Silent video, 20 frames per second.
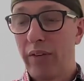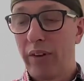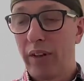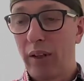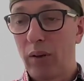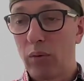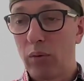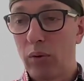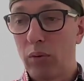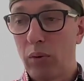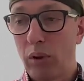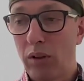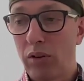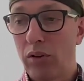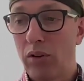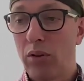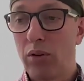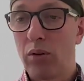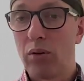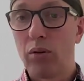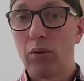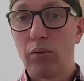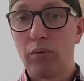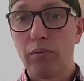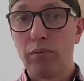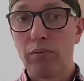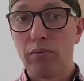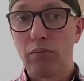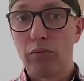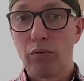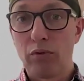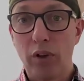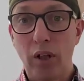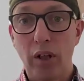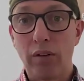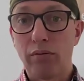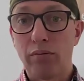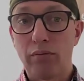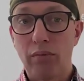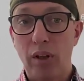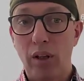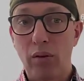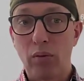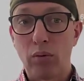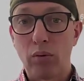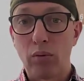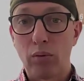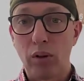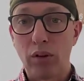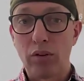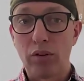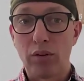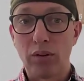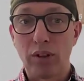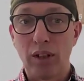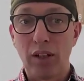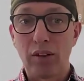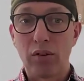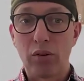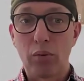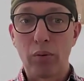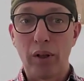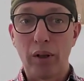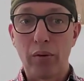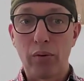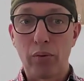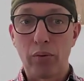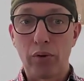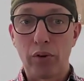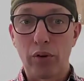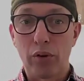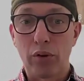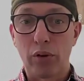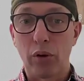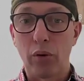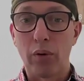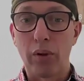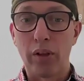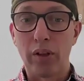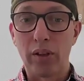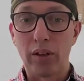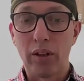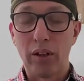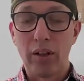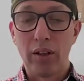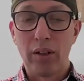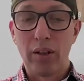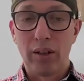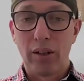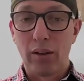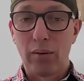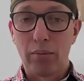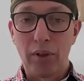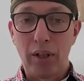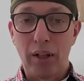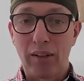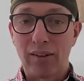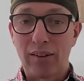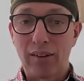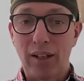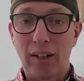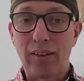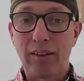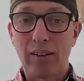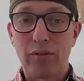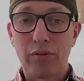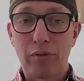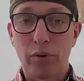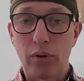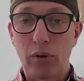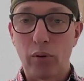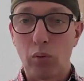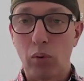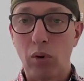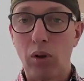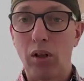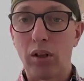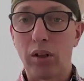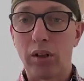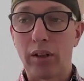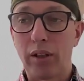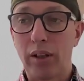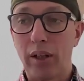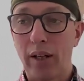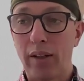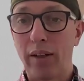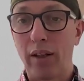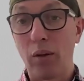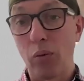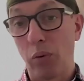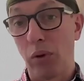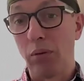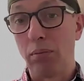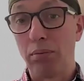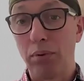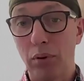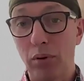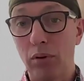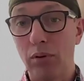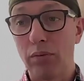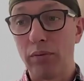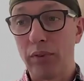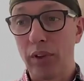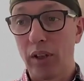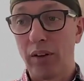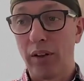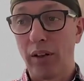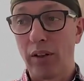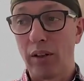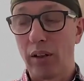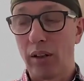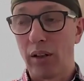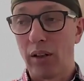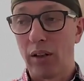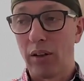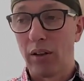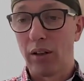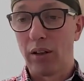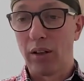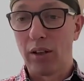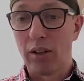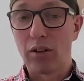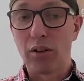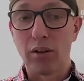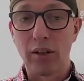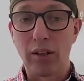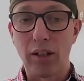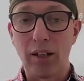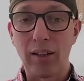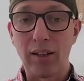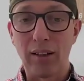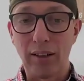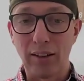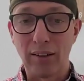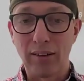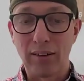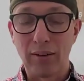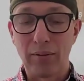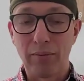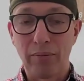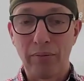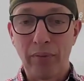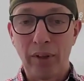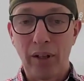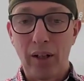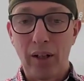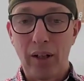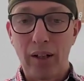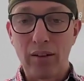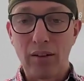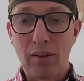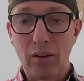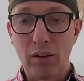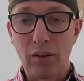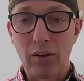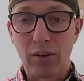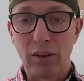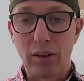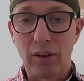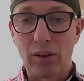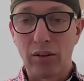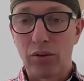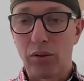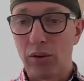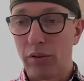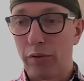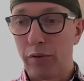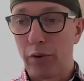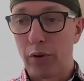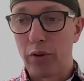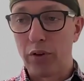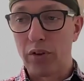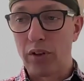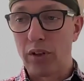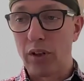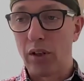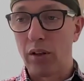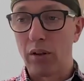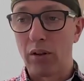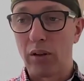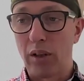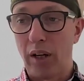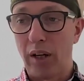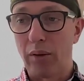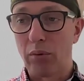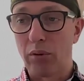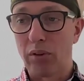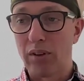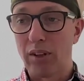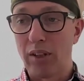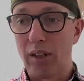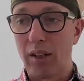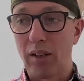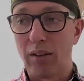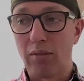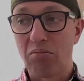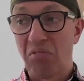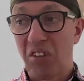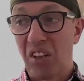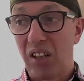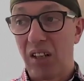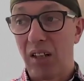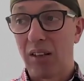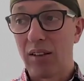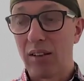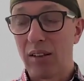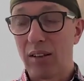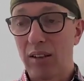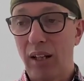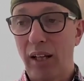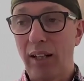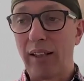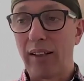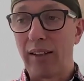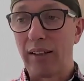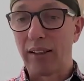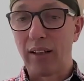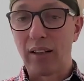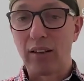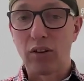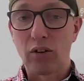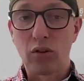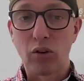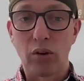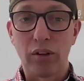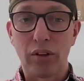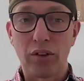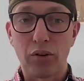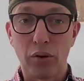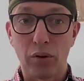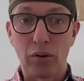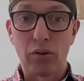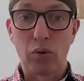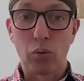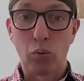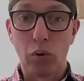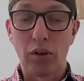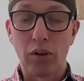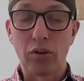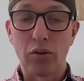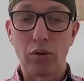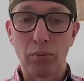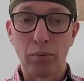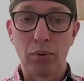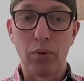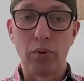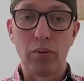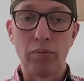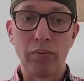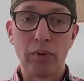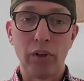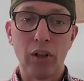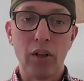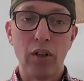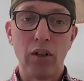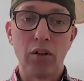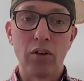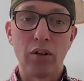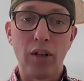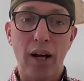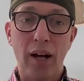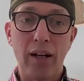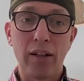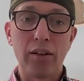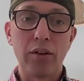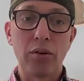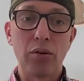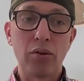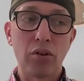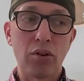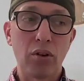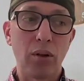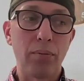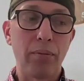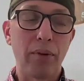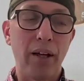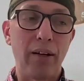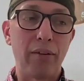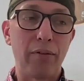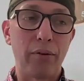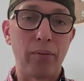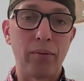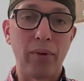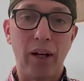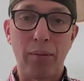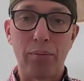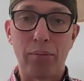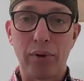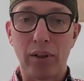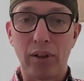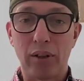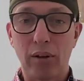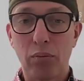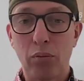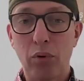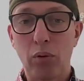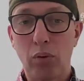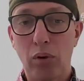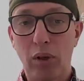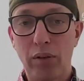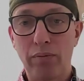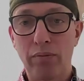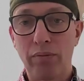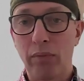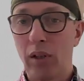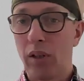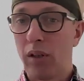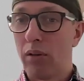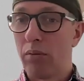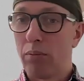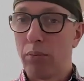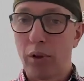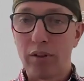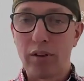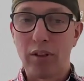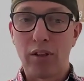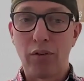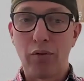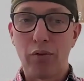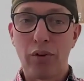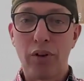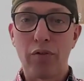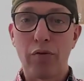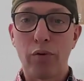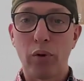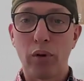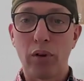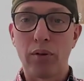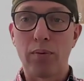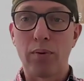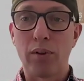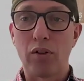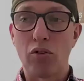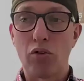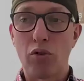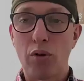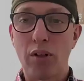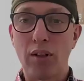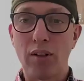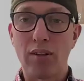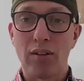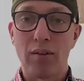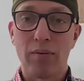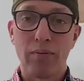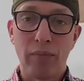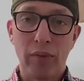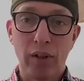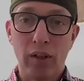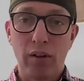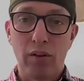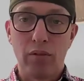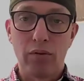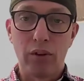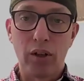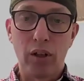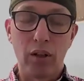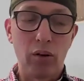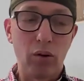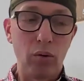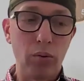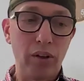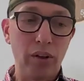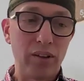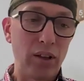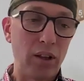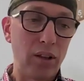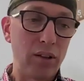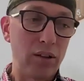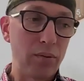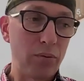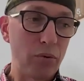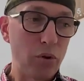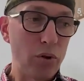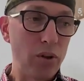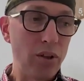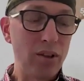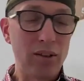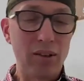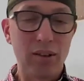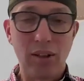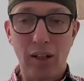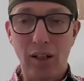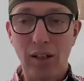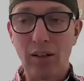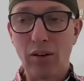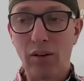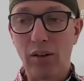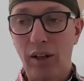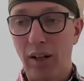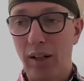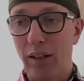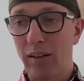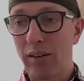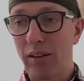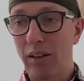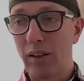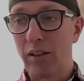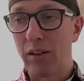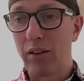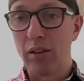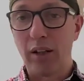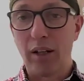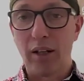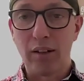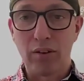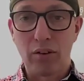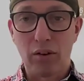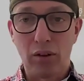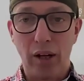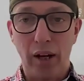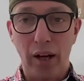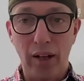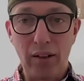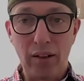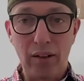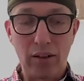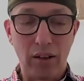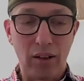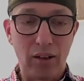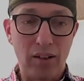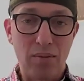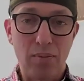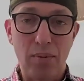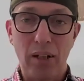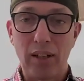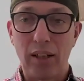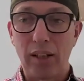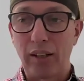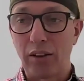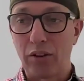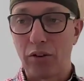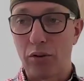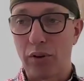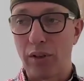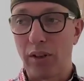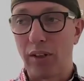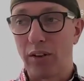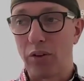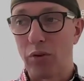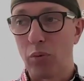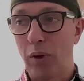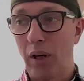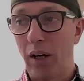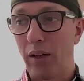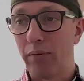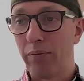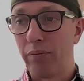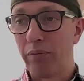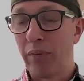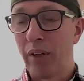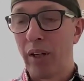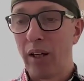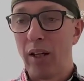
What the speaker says: They will want to run. They will want to get to where you're going. They'll be excited for the walk and they will pull, initially at least. And certainly into the first year, I would say it's likely that the dog is going to want to pull. So how do you stop that from happening? Number one, positive reinforcement, treats. You've always got some treats in your hand, near your hand. Your hand is going to smell like a treat as well.